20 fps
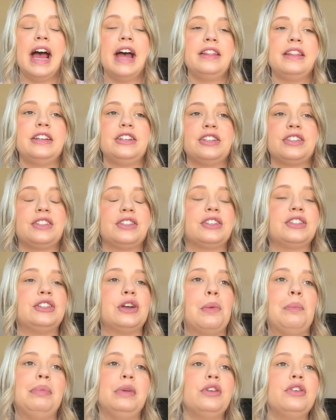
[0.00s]
and they just look so
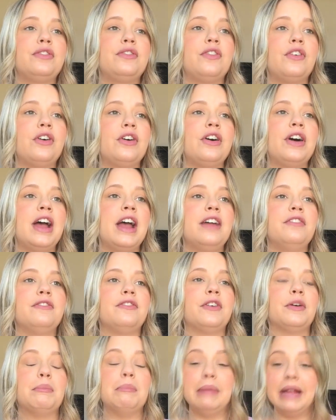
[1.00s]
beautiful, and
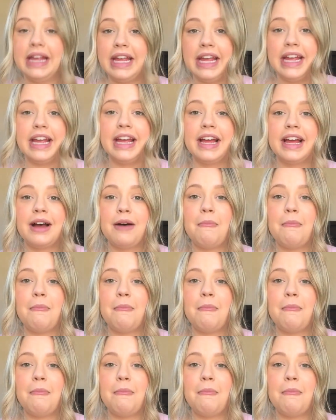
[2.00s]
for me,